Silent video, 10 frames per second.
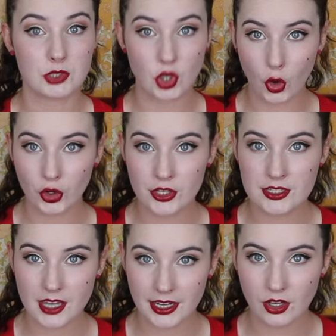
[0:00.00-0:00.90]
toners
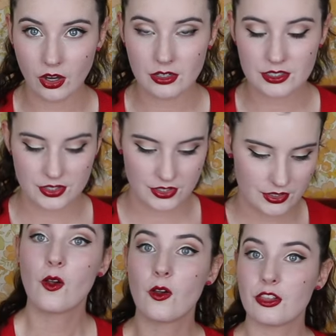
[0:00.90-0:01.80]
I got.
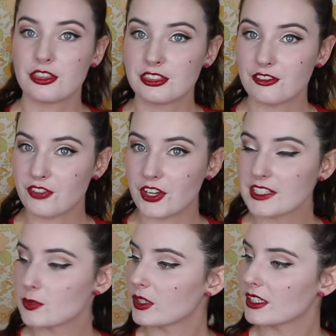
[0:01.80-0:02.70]
The
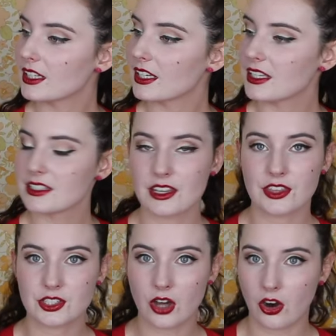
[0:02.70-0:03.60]
first one is
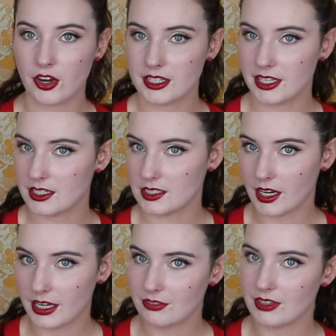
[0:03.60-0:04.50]
the Torriden
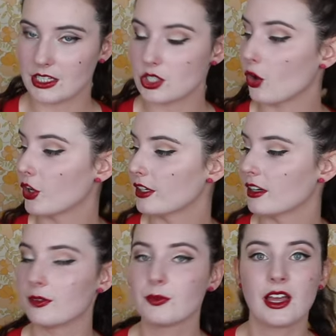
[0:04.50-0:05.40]
Dive-In
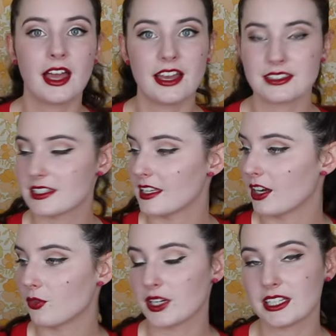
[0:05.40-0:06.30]
Toner. As I said, I
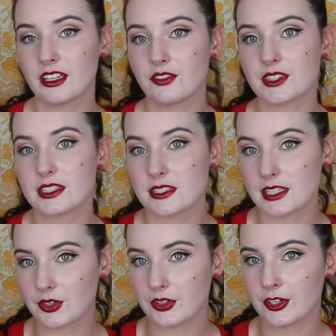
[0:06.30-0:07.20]
really love the
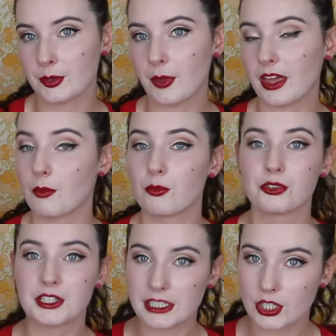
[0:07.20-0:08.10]
serum and I'm
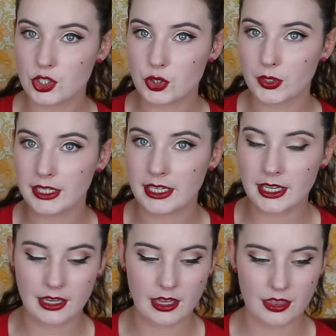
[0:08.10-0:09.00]
really
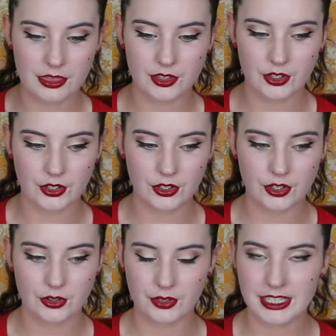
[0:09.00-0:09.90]
enjoying the
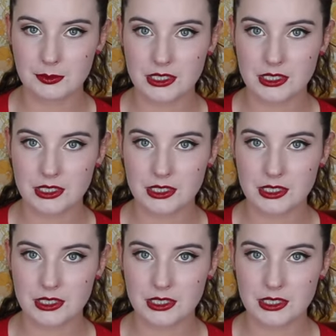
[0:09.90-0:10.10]
cream